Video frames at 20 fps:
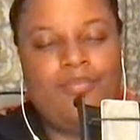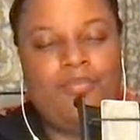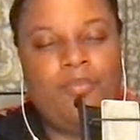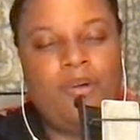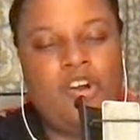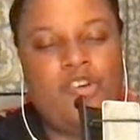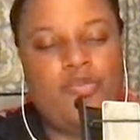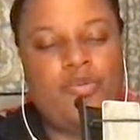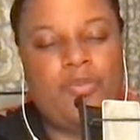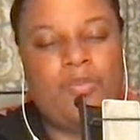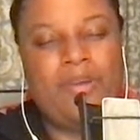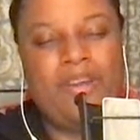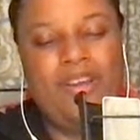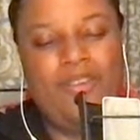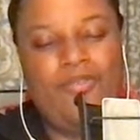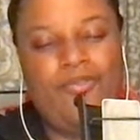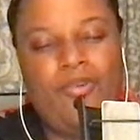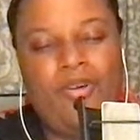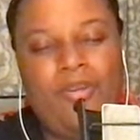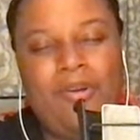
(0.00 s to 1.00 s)
a much more
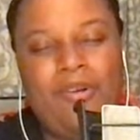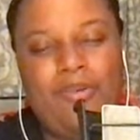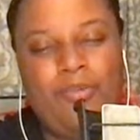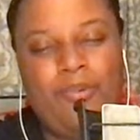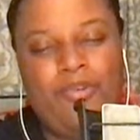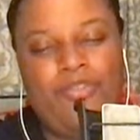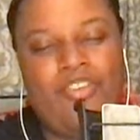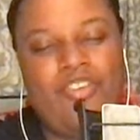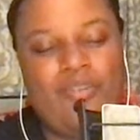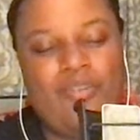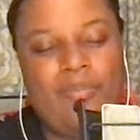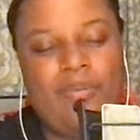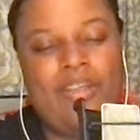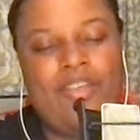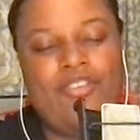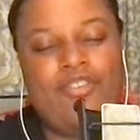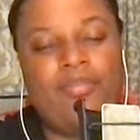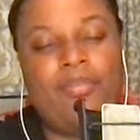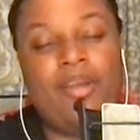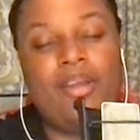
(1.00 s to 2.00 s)
peaceful and much more safer place
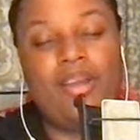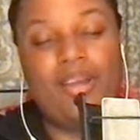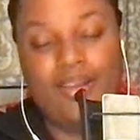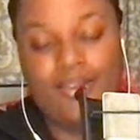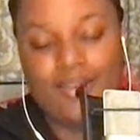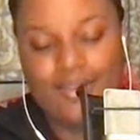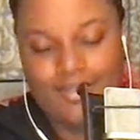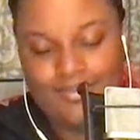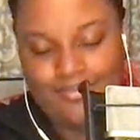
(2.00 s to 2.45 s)
to be in.